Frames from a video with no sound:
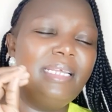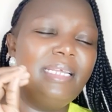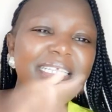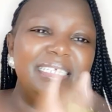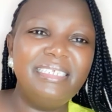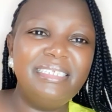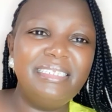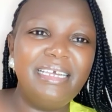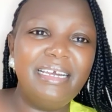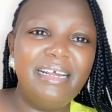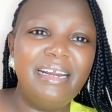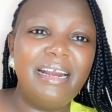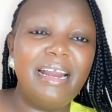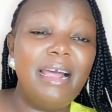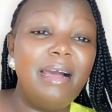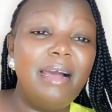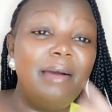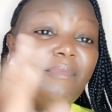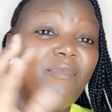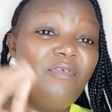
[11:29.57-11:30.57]

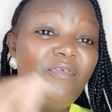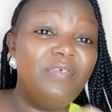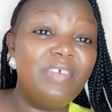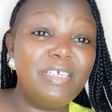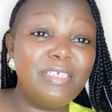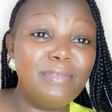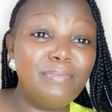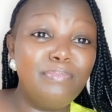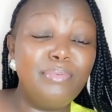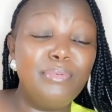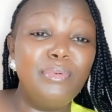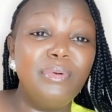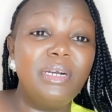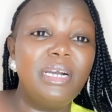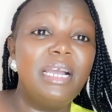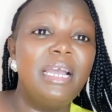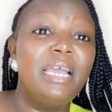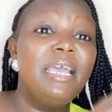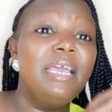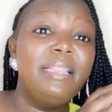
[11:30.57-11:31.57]
Instagram, Facebook.
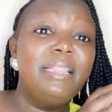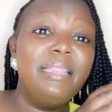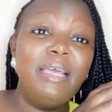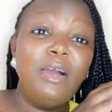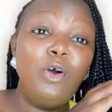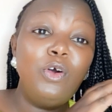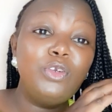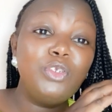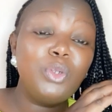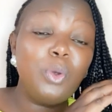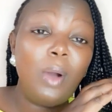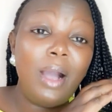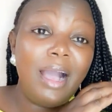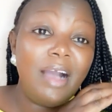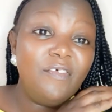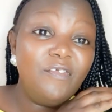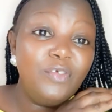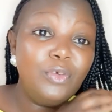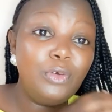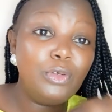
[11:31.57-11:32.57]
They also
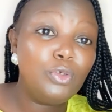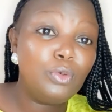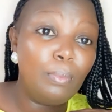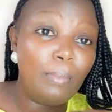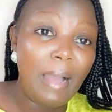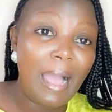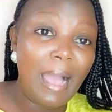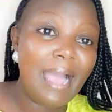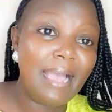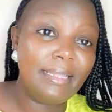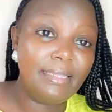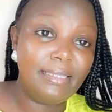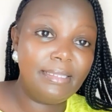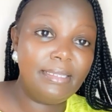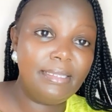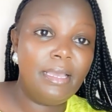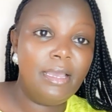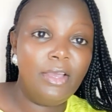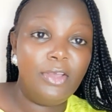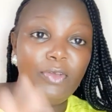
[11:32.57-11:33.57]
have YouTube ads,
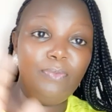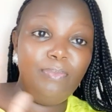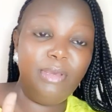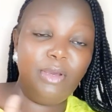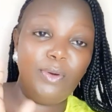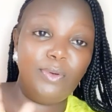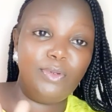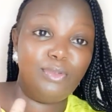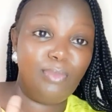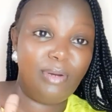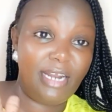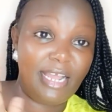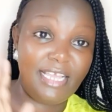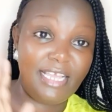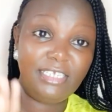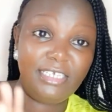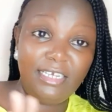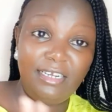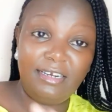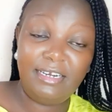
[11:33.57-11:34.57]
because
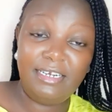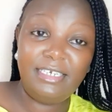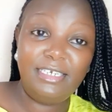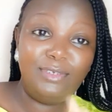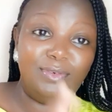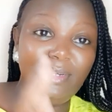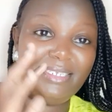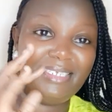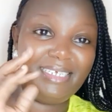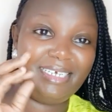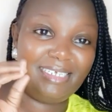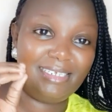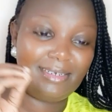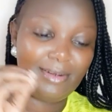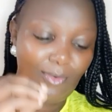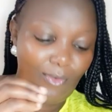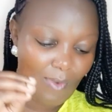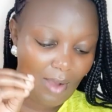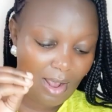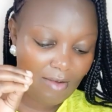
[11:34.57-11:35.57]
Mwananchi Credit will just
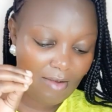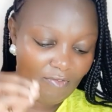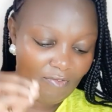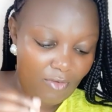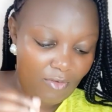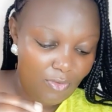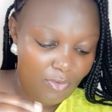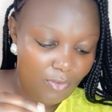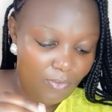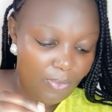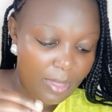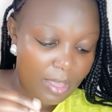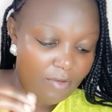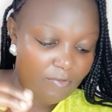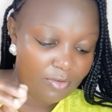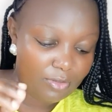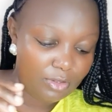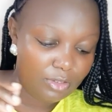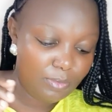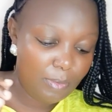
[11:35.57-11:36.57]
work for you.
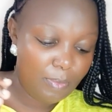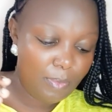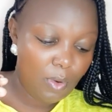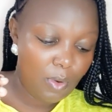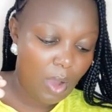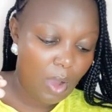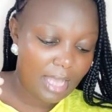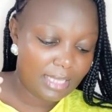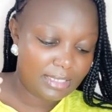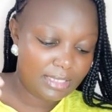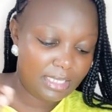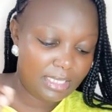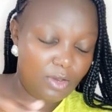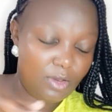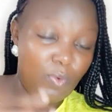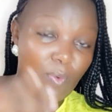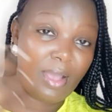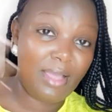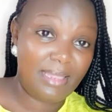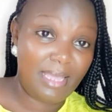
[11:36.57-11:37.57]
For those people
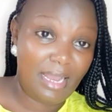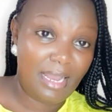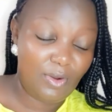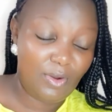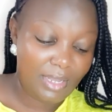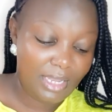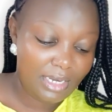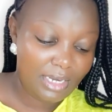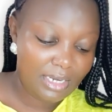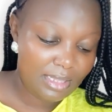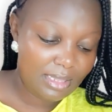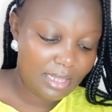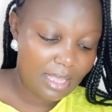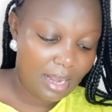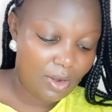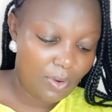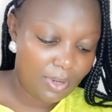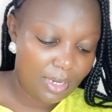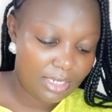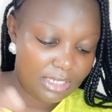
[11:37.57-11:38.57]
asking where they are
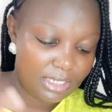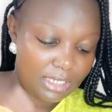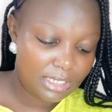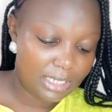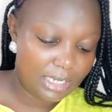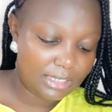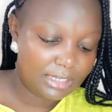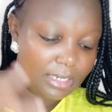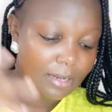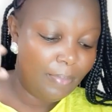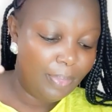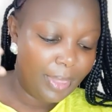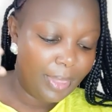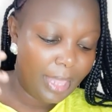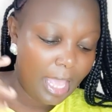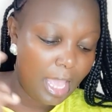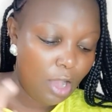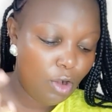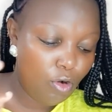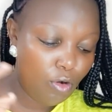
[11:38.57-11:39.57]
located at
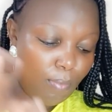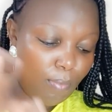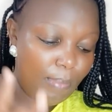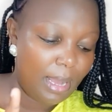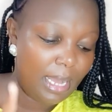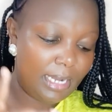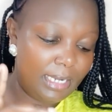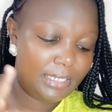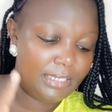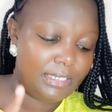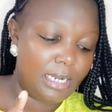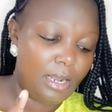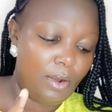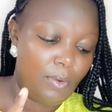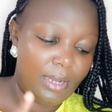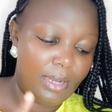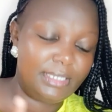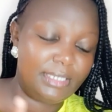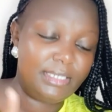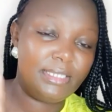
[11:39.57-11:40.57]
Echo Bank
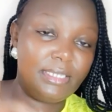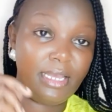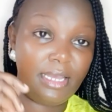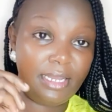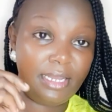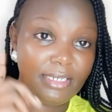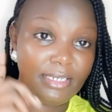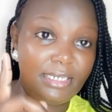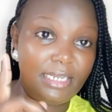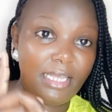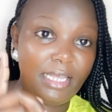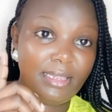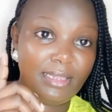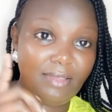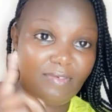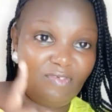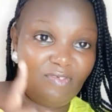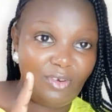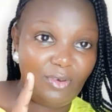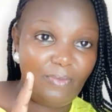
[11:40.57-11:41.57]
Towers 10th
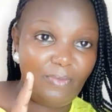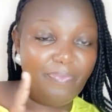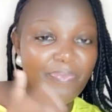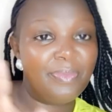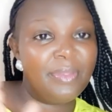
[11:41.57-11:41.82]
floor.